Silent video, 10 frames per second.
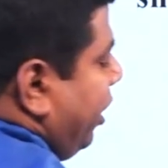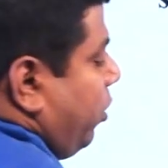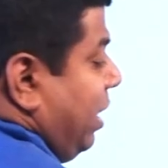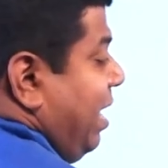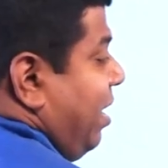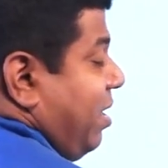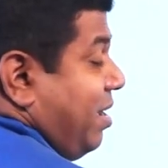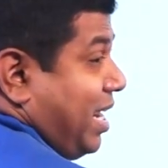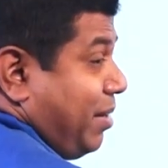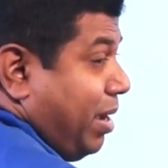equal.
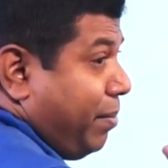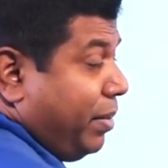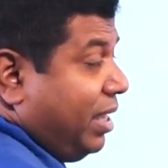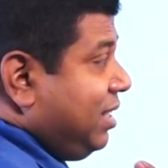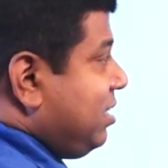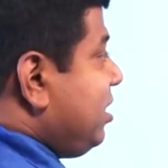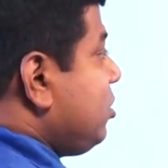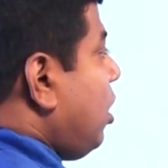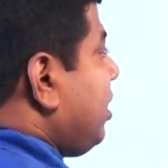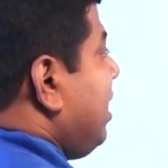Remember, this is
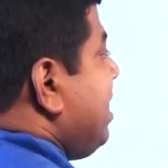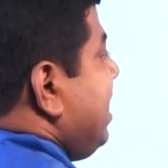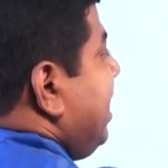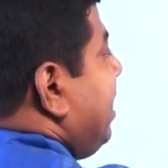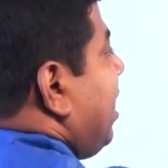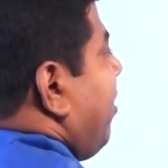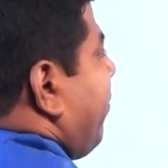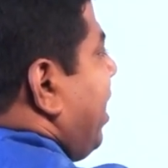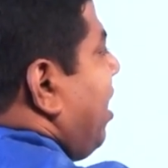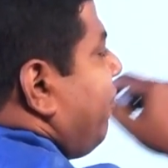not a D
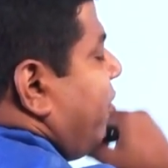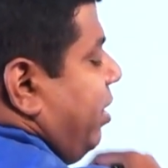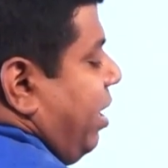graph. Careful.